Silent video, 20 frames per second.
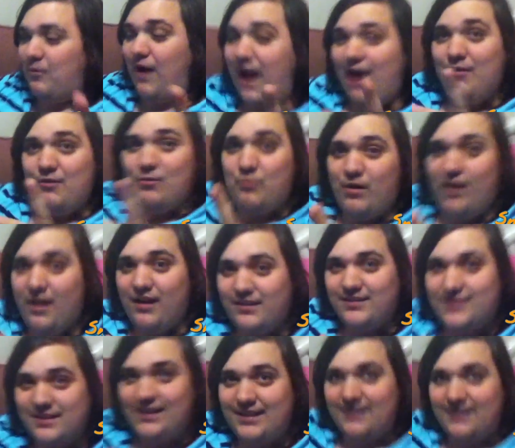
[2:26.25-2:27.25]
How it
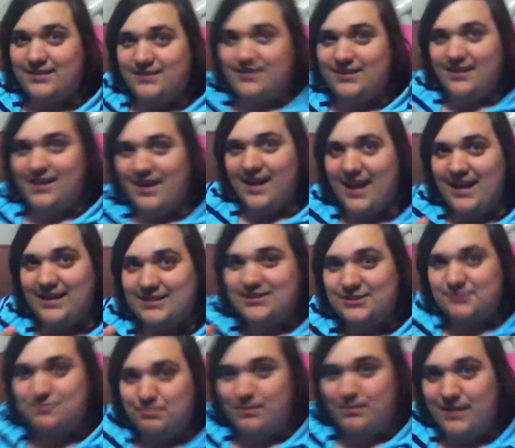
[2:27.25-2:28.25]
worked is it
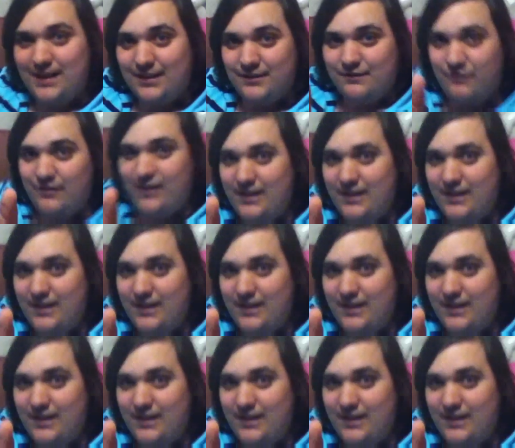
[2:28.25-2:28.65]
splits